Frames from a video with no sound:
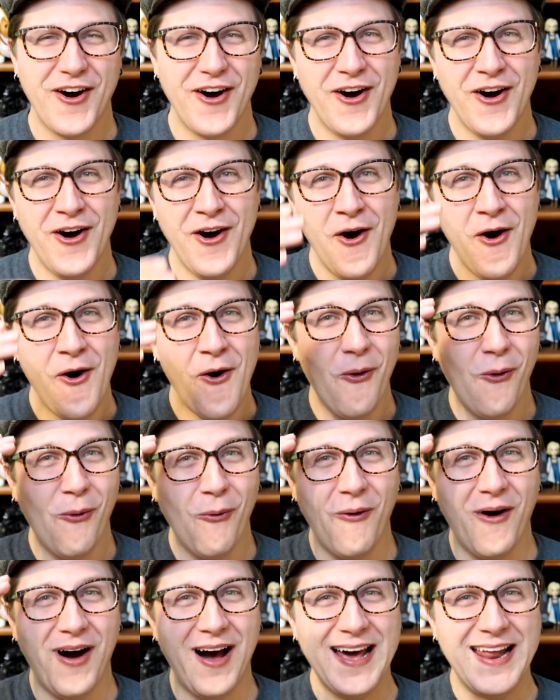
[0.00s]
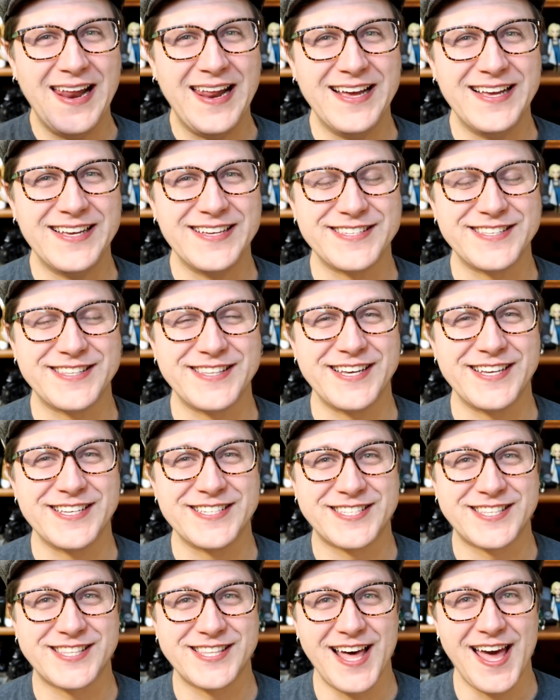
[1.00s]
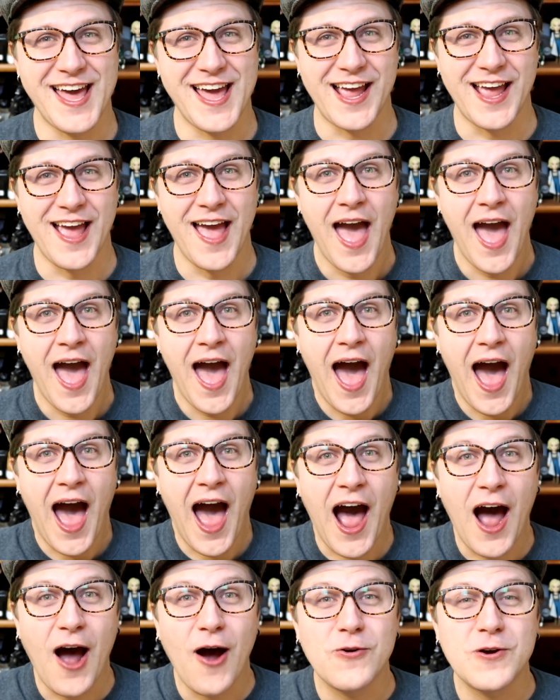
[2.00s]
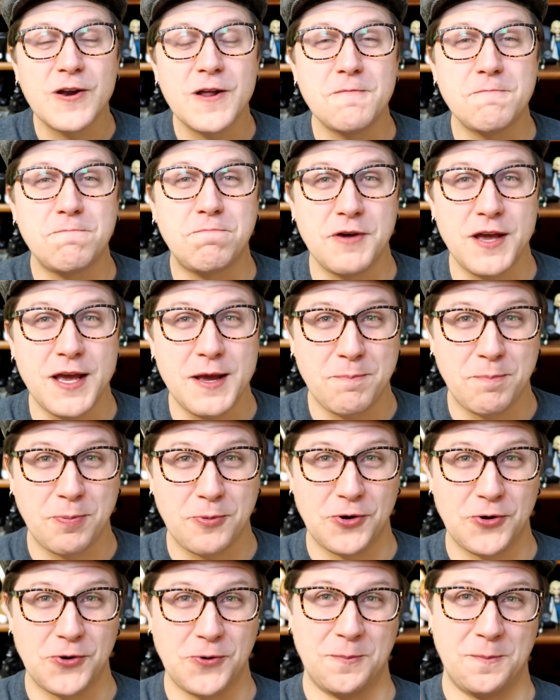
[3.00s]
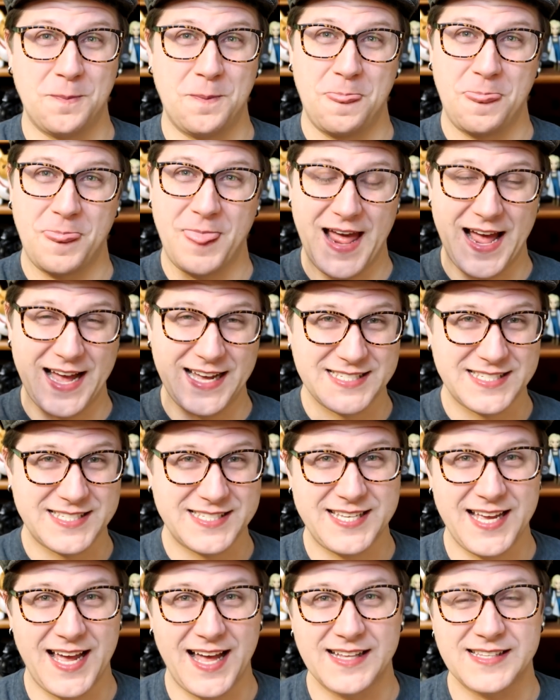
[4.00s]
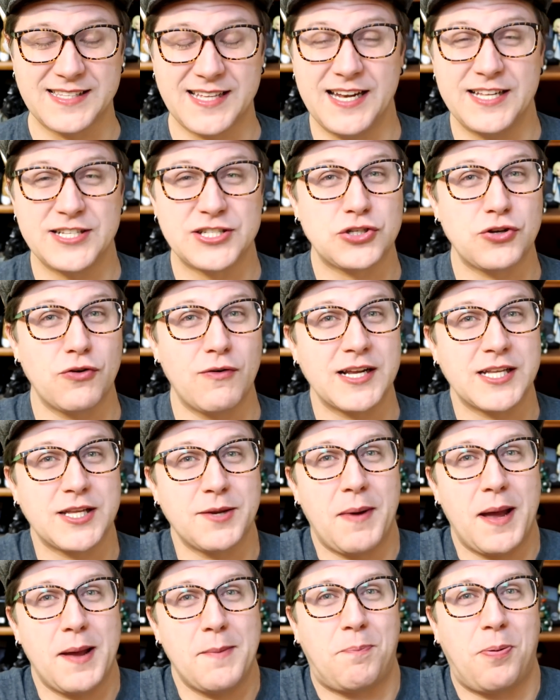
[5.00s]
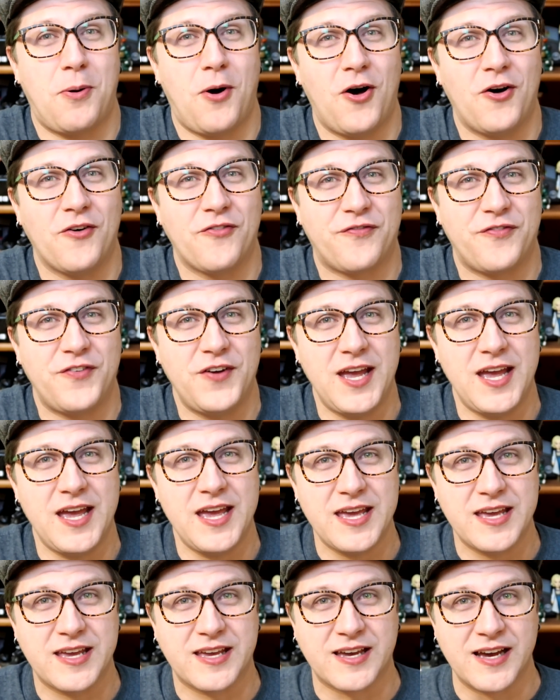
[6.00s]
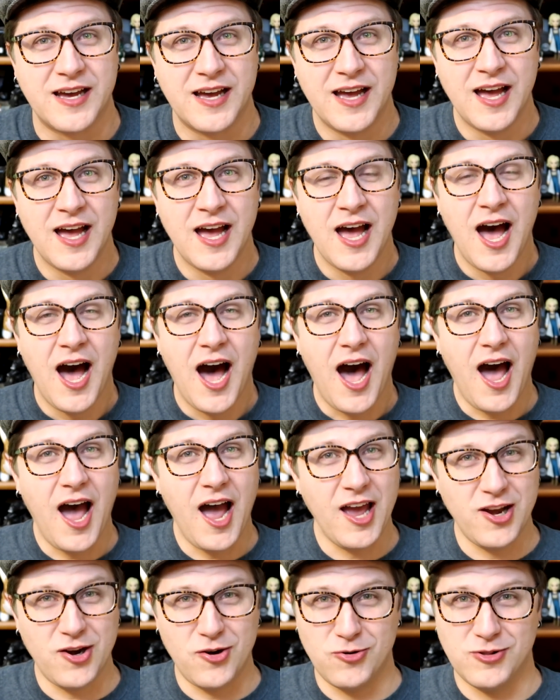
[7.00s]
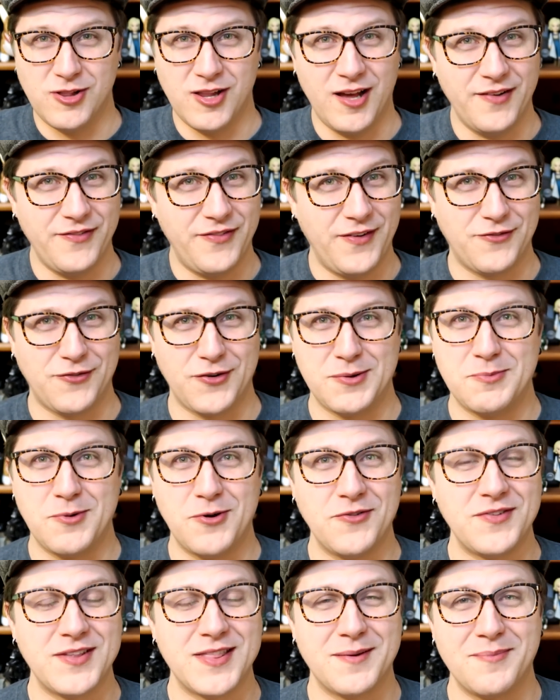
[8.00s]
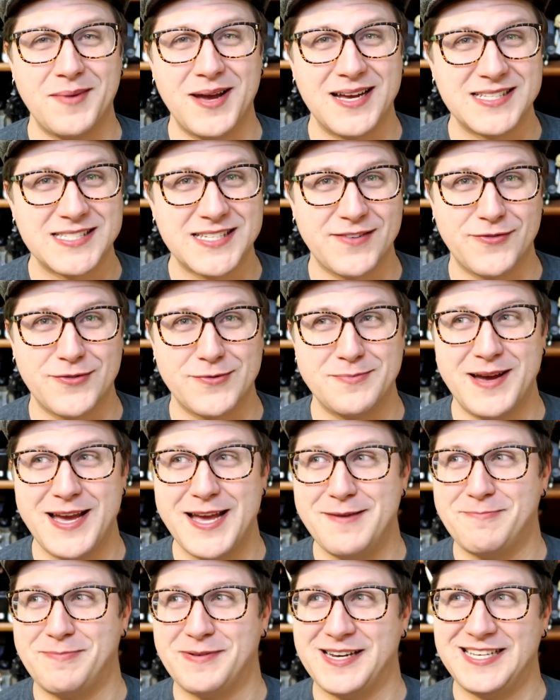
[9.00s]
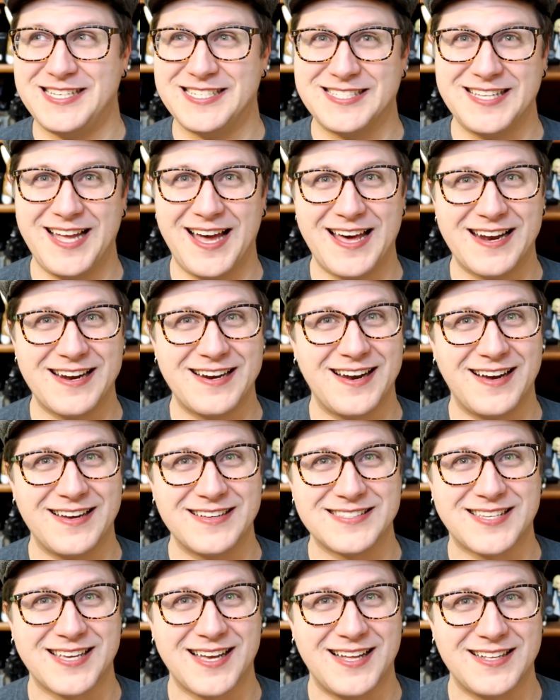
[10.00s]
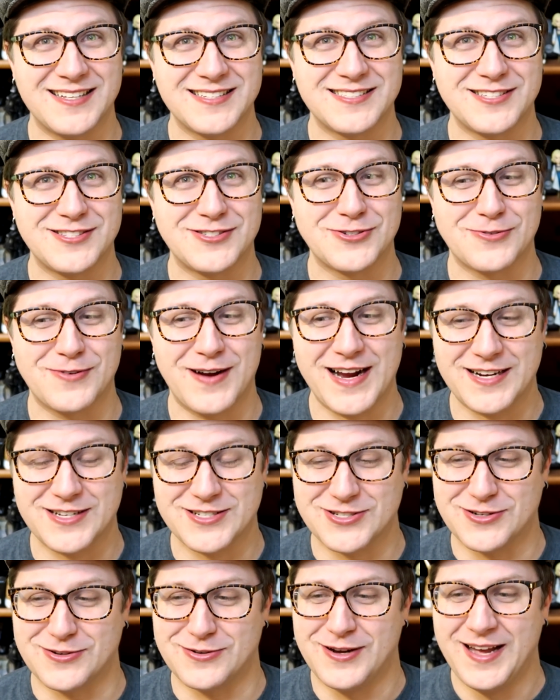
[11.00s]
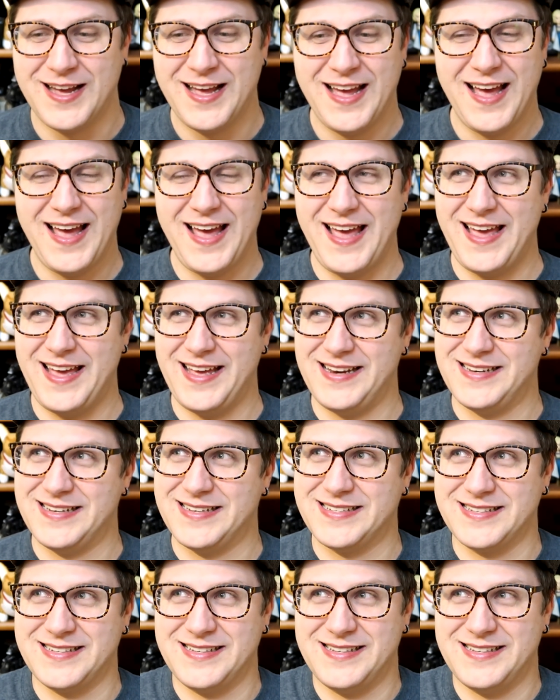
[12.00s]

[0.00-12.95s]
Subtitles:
What is this thing? How did people as talented... It's directed by Paul Feig. I don't love every movie the man's ever made, but he's not an untalented director. And...